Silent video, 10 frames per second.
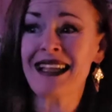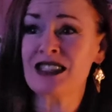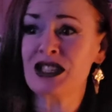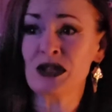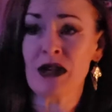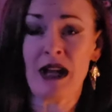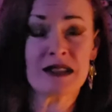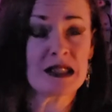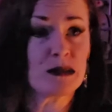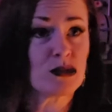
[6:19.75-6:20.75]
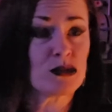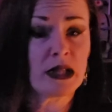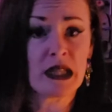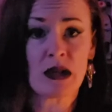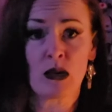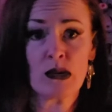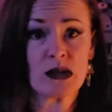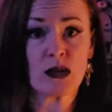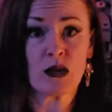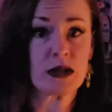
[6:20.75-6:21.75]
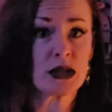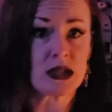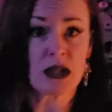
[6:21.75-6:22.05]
They do have some really cool sculptures